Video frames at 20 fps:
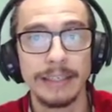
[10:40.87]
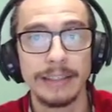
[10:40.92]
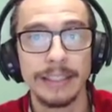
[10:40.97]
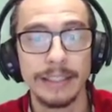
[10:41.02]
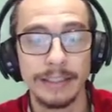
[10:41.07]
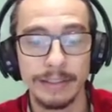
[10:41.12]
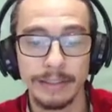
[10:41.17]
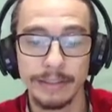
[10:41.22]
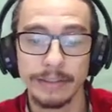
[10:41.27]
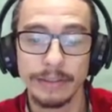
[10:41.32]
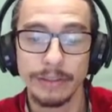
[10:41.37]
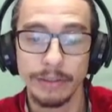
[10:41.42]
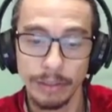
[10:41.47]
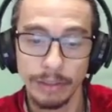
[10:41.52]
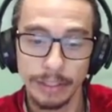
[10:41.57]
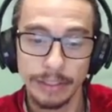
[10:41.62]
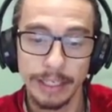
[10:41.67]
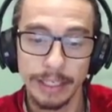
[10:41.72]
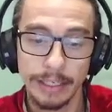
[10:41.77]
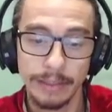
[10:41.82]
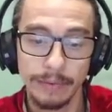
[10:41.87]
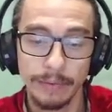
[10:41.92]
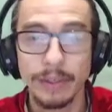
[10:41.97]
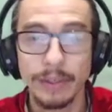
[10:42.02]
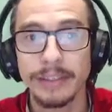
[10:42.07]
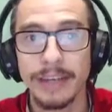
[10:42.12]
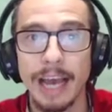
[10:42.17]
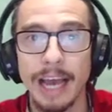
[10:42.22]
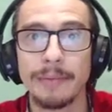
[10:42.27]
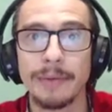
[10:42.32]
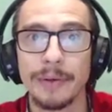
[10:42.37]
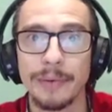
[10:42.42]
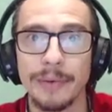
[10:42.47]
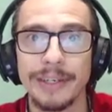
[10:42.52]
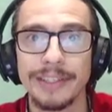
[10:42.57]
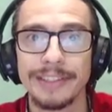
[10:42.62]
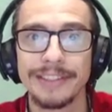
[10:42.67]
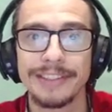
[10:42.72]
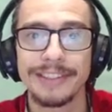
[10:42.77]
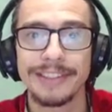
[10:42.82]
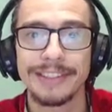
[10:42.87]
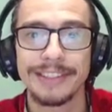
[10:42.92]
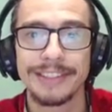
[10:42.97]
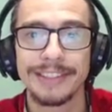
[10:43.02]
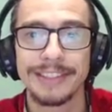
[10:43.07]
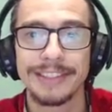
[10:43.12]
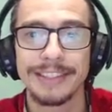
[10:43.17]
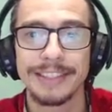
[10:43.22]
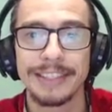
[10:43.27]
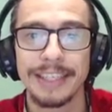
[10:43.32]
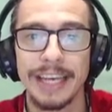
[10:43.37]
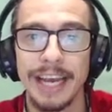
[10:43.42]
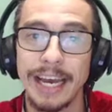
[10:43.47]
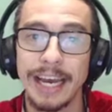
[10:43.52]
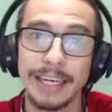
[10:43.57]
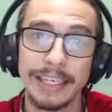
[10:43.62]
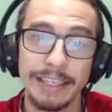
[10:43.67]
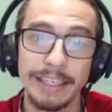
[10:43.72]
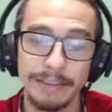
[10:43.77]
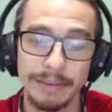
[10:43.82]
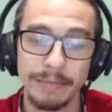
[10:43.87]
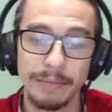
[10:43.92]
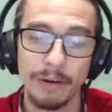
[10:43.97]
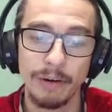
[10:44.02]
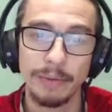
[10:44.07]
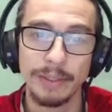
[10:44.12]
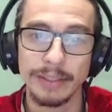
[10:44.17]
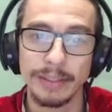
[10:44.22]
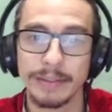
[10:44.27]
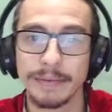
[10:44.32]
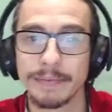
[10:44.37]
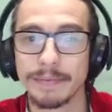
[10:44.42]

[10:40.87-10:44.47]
It's you looked at what time it was at a given moment.